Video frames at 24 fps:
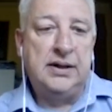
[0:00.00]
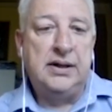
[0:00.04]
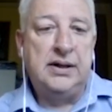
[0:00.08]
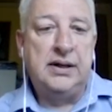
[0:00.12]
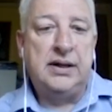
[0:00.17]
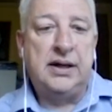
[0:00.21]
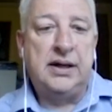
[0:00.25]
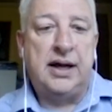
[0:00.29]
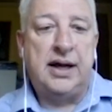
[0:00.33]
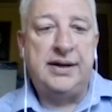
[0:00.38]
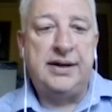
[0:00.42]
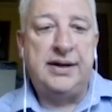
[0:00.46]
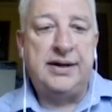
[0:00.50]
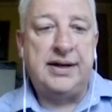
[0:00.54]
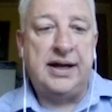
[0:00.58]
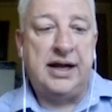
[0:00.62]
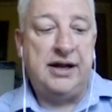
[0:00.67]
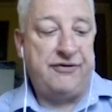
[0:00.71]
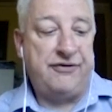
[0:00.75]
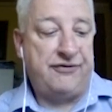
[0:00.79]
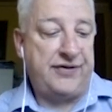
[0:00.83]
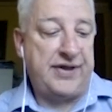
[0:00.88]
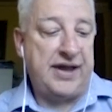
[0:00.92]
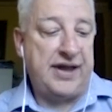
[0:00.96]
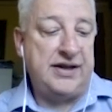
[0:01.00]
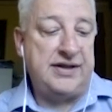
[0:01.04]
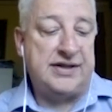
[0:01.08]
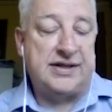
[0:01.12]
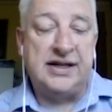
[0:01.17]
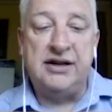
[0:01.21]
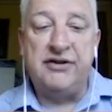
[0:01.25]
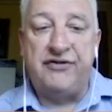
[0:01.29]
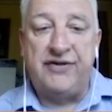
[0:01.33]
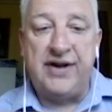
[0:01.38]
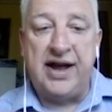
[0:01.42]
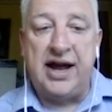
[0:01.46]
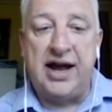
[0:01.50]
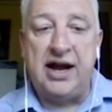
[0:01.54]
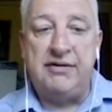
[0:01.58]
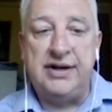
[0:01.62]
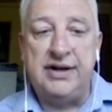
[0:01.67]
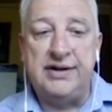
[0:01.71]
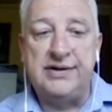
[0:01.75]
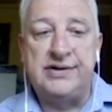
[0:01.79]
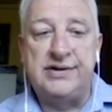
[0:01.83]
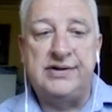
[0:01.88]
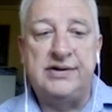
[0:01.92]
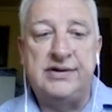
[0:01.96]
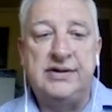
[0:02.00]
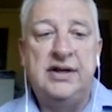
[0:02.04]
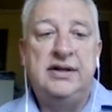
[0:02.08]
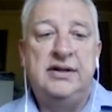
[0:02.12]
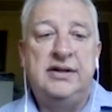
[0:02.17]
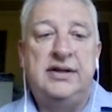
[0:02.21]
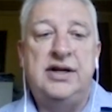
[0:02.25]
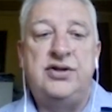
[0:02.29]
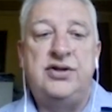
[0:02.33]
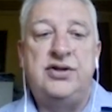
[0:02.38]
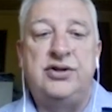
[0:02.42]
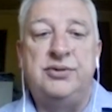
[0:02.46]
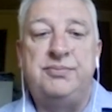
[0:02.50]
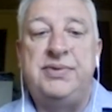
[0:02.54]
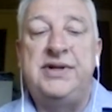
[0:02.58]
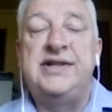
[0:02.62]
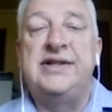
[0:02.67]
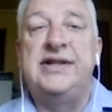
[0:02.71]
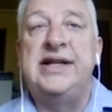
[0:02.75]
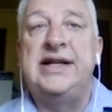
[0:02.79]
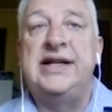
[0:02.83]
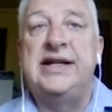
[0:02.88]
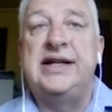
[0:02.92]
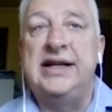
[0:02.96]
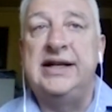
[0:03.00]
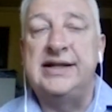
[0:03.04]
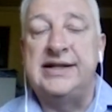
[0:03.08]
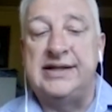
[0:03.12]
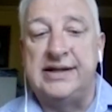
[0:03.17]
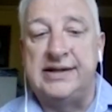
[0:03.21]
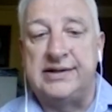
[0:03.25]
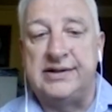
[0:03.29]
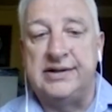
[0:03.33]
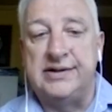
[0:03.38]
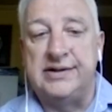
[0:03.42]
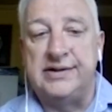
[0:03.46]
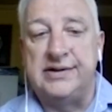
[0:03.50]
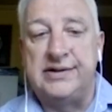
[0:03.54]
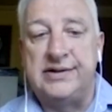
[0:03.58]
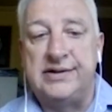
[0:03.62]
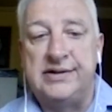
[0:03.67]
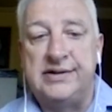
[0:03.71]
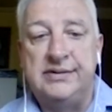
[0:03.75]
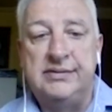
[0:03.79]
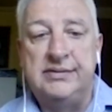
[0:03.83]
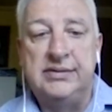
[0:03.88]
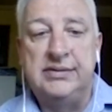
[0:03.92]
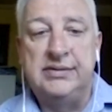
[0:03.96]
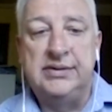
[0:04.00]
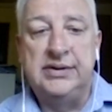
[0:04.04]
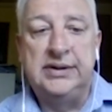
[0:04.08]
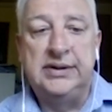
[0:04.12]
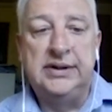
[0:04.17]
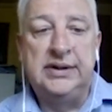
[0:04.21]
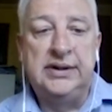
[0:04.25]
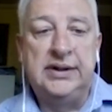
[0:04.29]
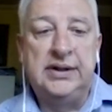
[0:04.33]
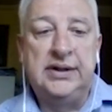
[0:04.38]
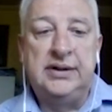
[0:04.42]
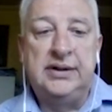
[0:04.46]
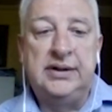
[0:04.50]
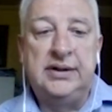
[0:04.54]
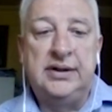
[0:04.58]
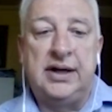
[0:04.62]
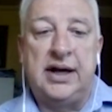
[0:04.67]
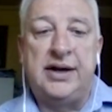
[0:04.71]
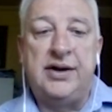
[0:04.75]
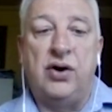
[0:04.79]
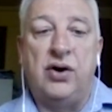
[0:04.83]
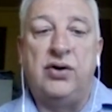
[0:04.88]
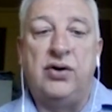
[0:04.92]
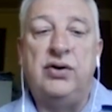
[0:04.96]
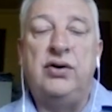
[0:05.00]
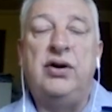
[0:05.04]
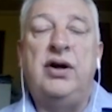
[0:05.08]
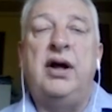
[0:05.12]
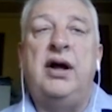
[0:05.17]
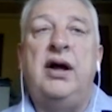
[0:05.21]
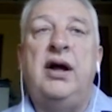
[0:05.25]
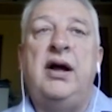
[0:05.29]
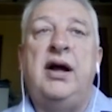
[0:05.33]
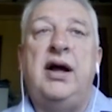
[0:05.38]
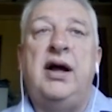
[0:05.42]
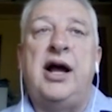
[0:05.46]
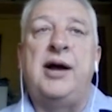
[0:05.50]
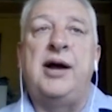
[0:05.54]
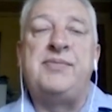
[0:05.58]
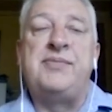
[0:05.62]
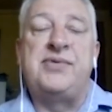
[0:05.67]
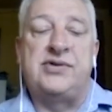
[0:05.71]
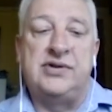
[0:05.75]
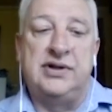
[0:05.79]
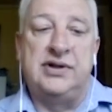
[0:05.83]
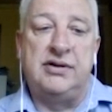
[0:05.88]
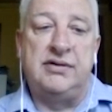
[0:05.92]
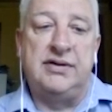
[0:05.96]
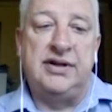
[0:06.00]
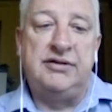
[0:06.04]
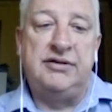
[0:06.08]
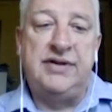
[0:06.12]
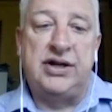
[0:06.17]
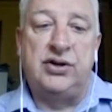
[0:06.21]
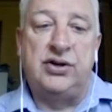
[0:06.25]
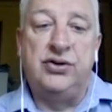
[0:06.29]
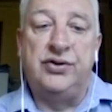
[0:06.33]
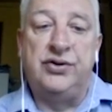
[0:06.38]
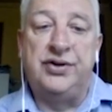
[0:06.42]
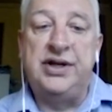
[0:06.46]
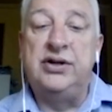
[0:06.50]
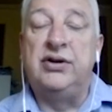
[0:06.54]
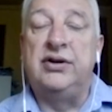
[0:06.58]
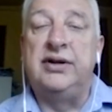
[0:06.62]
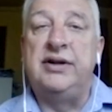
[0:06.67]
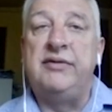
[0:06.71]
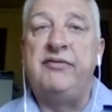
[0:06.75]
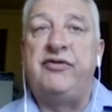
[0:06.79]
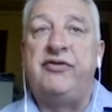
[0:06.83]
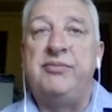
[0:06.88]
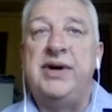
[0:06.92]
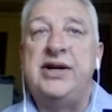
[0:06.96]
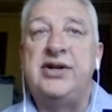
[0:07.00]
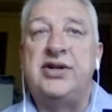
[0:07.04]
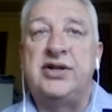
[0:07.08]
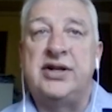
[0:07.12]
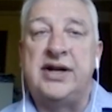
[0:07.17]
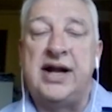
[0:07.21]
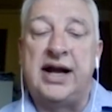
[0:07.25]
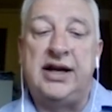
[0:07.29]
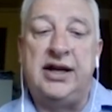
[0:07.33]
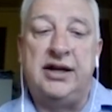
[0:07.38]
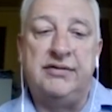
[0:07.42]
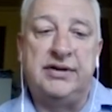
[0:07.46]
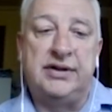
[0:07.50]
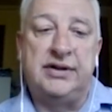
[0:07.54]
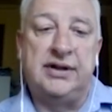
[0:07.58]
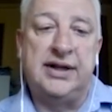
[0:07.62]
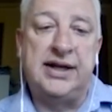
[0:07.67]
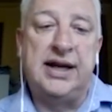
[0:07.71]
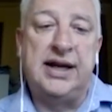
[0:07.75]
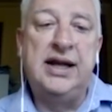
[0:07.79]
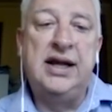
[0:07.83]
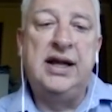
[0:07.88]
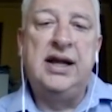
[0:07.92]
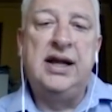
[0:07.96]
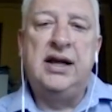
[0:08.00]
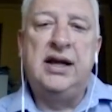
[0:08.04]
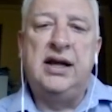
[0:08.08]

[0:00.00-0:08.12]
And if they see a variance, they should be seeking assistance, and absolutely recording all information accurately.